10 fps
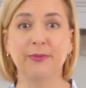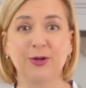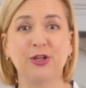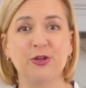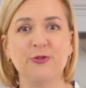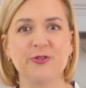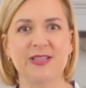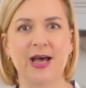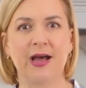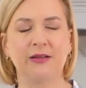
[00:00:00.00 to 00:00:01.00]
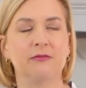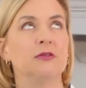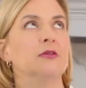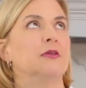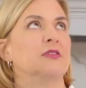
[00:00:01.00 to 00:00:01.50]
able to use that,
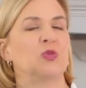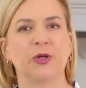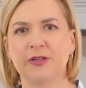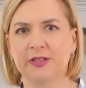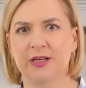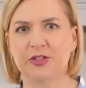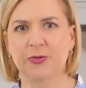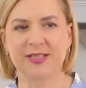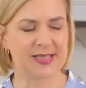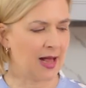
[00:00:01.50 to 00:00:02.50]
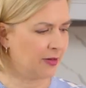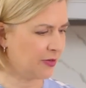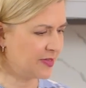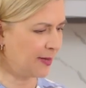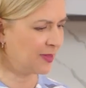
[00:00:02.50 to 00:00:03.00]
sprinkled onto a salad
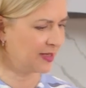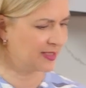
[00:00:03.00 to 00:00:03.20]
or something